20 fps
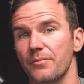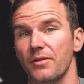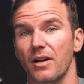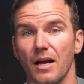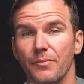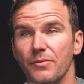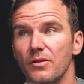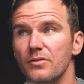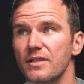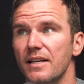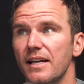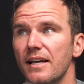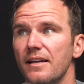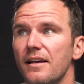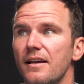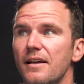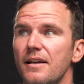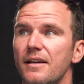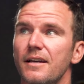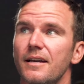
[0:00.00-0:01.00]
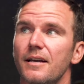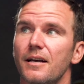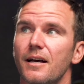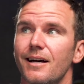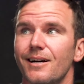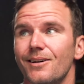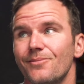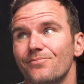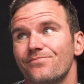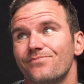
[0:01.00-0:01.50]
that I'm using it.
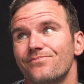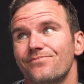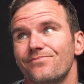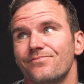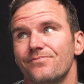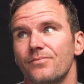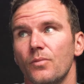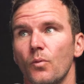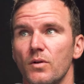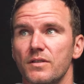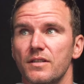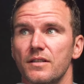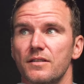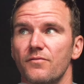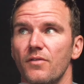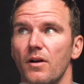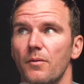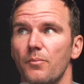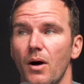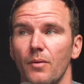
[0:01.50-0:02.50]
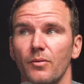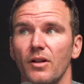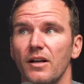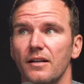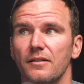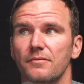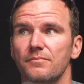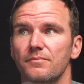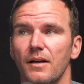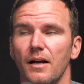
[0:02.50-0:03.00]
Um, once it's
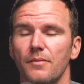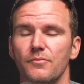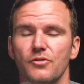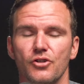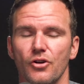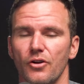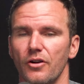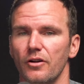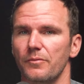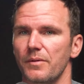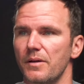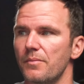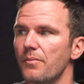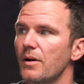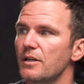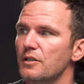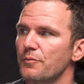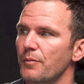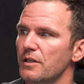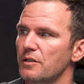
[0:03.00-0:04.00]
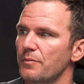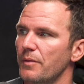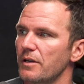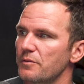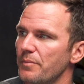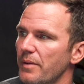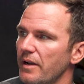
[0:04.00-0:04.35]
public, I'm sure it'll be much, much, much